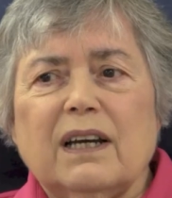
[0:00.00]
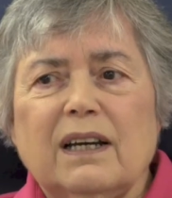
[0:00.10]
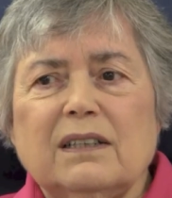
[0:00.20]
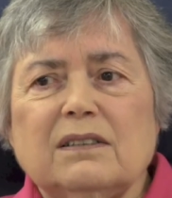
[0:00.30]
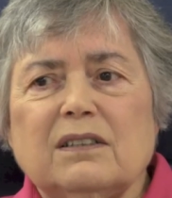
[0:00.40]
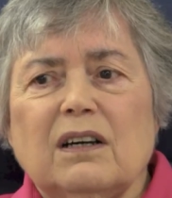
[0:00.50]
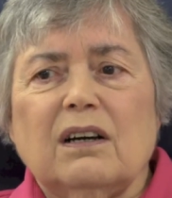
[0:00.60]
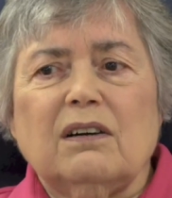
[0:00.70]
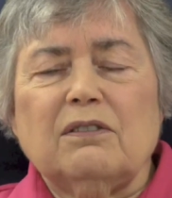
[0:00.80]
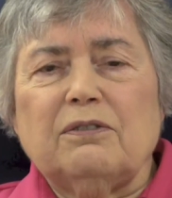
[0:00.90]
kinds
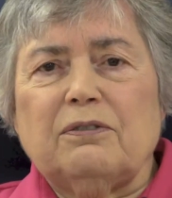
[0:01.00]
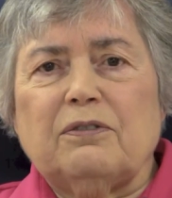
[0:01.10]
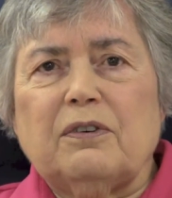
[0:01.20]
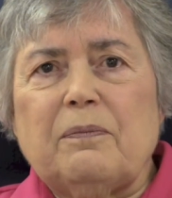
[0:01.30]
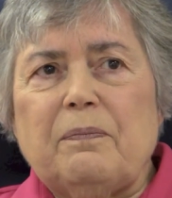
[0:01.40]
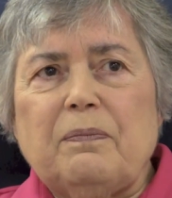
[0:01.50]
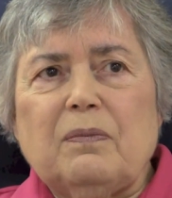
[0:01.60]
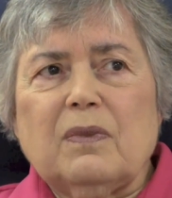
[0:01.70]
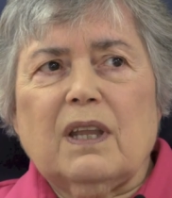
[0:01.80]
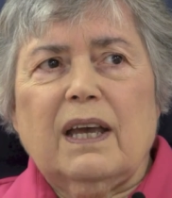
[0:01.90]
of
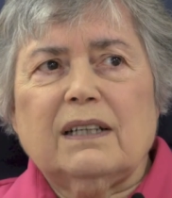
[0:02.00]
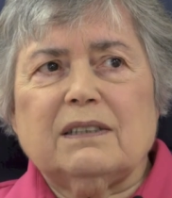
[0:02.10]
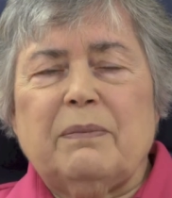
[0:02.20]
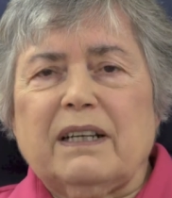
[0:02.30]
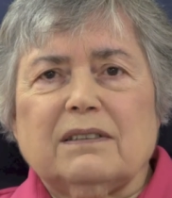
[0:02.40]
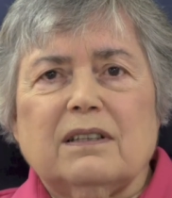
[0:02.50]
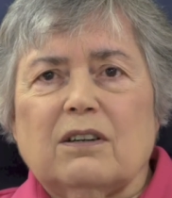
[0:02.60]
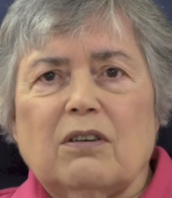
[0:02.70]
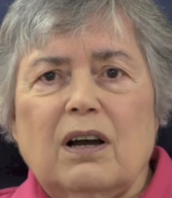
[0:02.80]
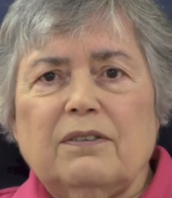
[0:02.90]
aspects
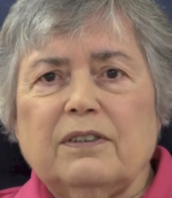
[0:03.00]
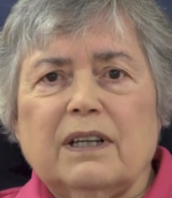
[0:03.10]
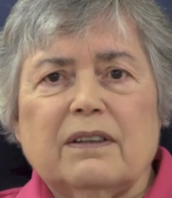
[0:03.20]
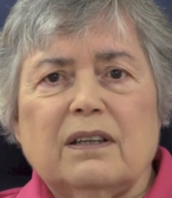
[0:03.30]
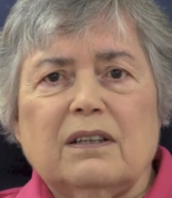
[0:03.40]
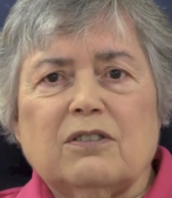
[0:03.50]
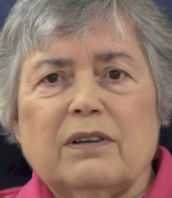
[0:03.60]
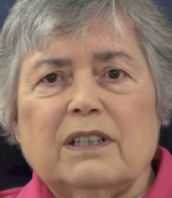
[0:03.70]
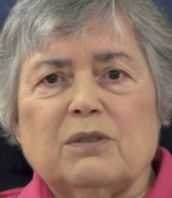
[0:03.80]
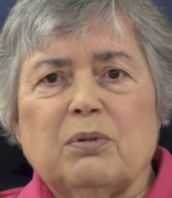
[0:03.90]
that are offered at the
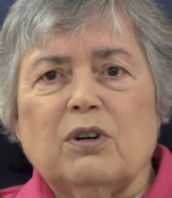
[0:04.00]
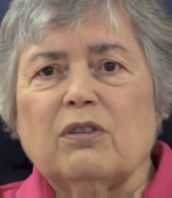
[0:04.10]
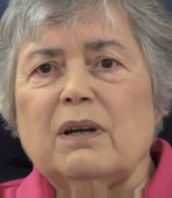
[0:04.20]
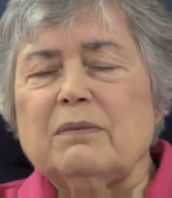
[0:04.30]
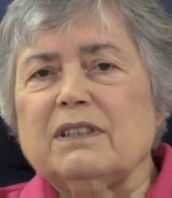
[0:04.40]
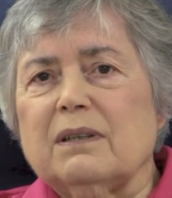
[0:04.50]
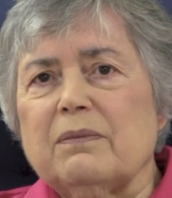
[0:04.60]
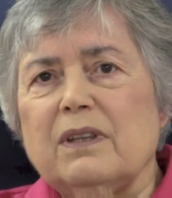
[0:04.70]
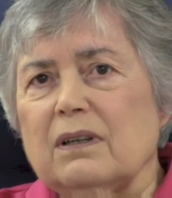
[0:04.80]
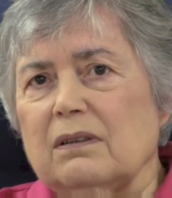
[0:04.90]
InterAge program is
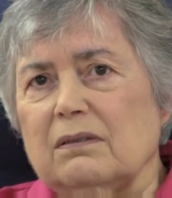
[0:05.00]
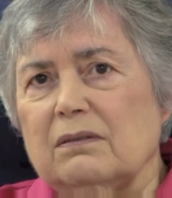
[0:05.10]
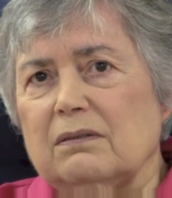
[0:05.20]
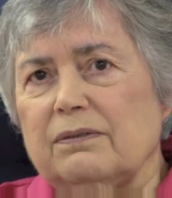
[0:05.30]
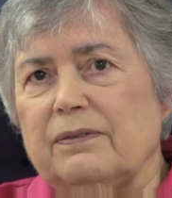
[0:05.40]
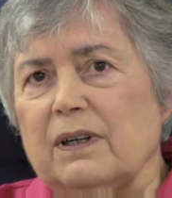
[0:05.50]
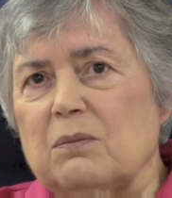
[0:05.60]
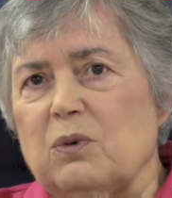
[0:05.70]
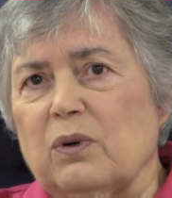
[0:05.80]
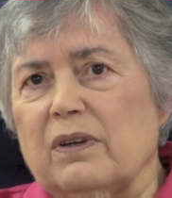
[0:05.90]
something
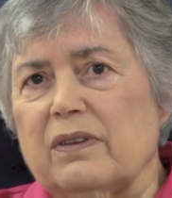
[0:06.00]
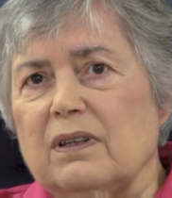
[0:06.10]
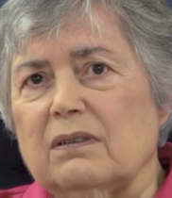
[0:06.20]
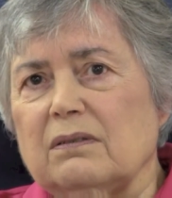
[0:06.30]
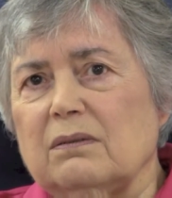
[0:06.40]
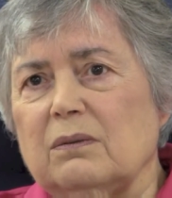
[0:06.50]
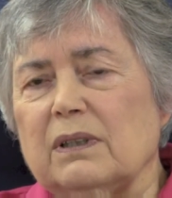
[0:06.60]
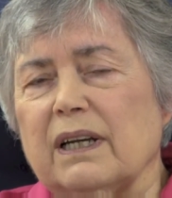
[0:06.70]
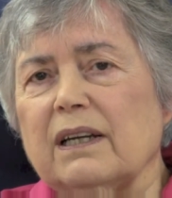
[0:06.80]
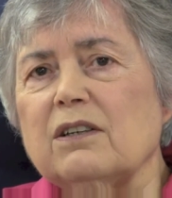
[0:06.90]
far more than
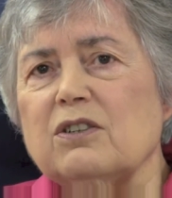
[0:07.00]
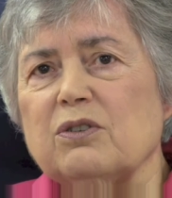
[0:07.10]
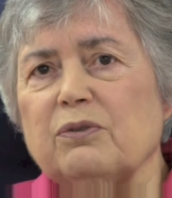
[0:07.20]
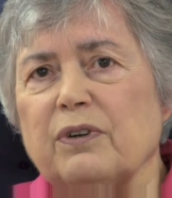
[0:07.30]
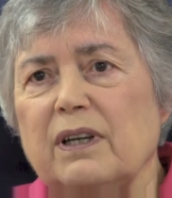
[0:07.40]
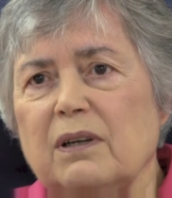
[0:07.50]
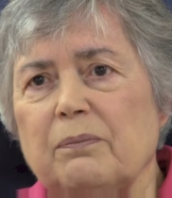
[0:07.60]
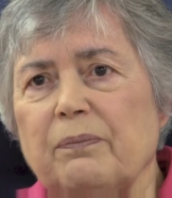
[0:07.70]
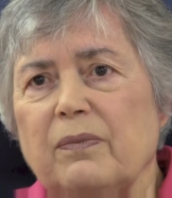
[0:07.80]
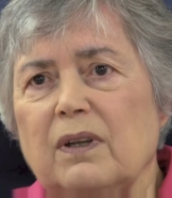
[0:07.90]
what I could do for
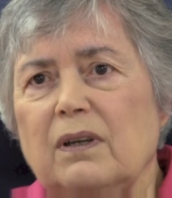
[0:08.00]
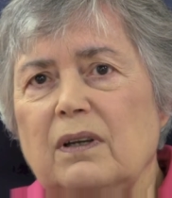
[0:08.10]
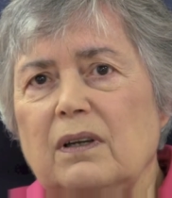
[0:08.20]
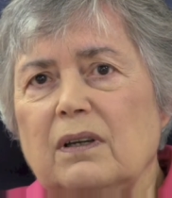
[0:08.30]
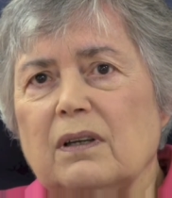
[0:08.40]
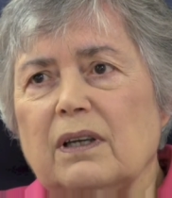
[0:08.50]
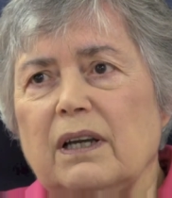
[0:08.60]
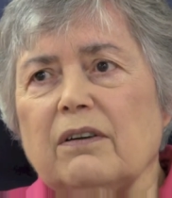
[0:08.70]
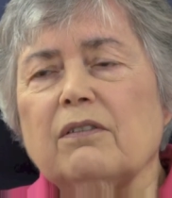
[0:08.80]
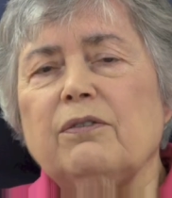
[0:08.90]
him
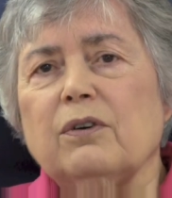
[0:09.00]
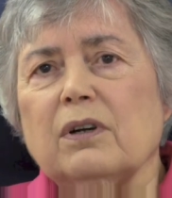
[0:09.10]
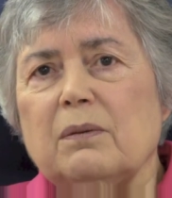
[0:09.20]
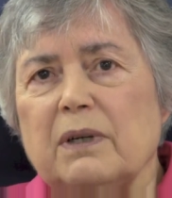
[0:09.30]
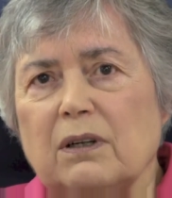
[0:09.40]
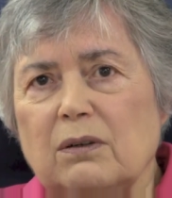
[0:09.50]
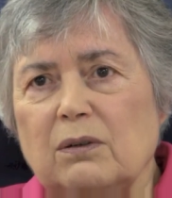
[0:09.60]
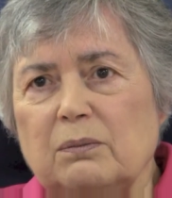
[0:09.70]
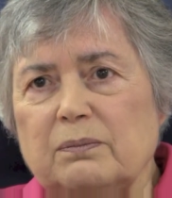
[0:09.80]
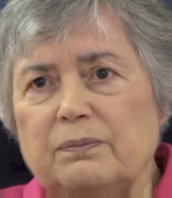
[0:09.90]
caring for him at
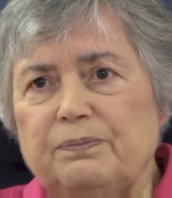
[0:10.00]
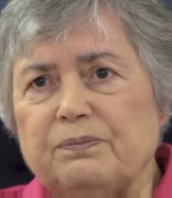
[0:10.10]
home.